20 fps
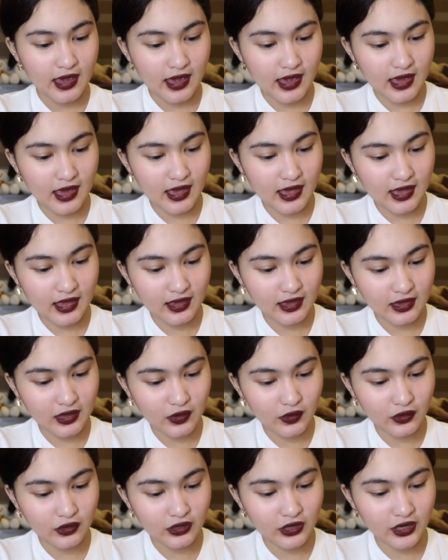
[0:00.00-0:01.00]
and
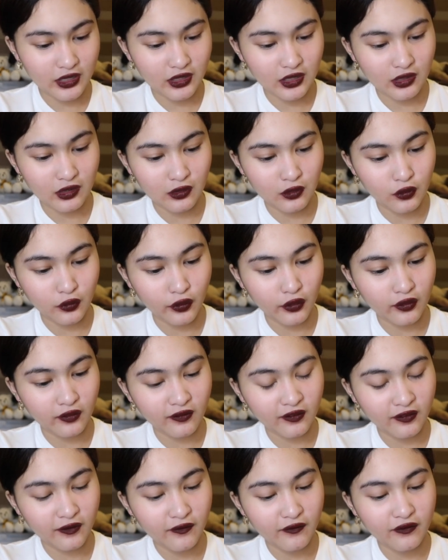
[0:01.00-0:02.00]
you already
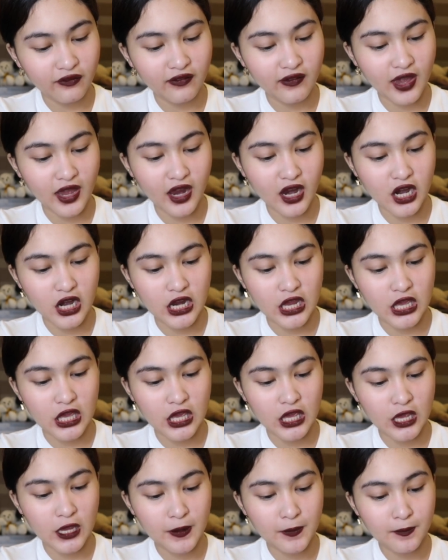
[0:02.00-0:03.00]
looked
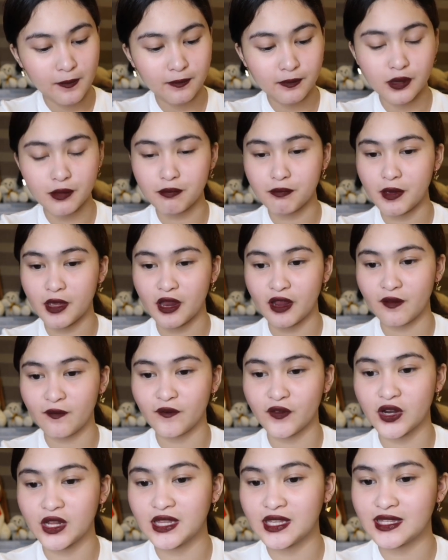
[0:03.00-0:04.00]
very prepared
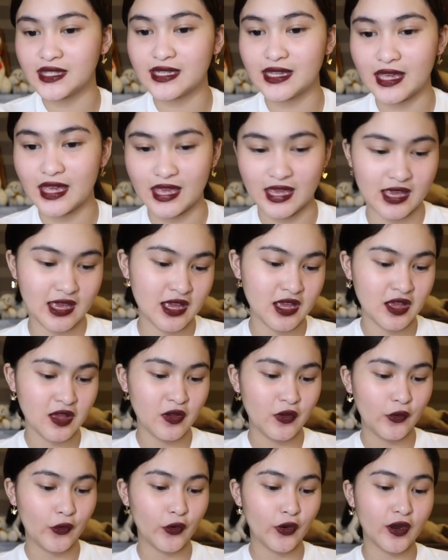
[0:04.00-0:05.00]
for the day
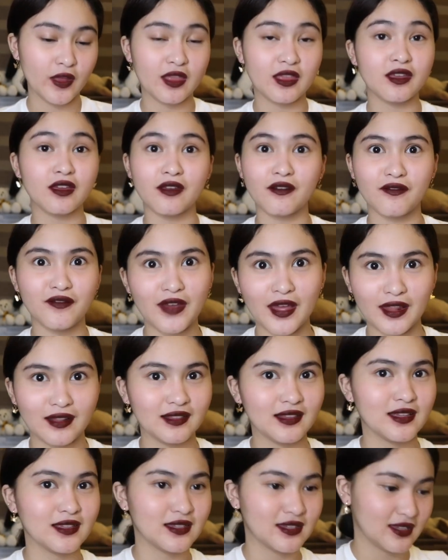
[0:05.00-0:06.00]
or the event,
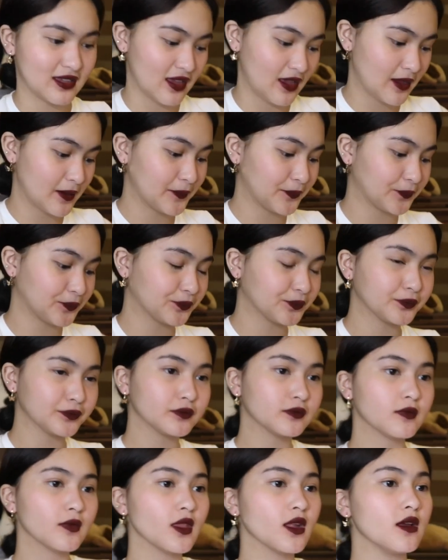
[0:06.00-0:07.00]
let's say.
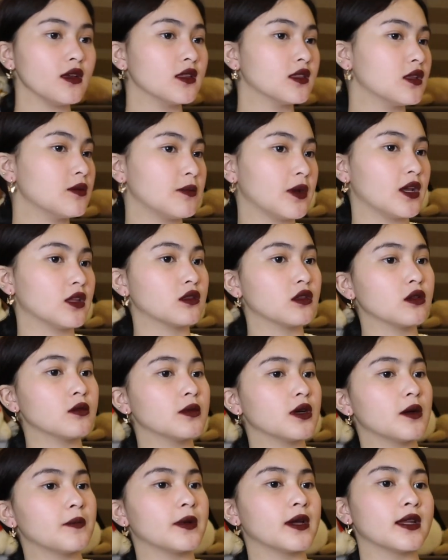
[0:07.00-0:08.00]
Diba? Ito
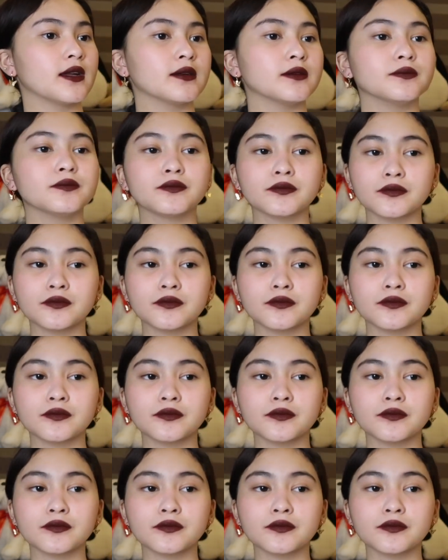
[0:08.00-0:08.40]
yung mga parang,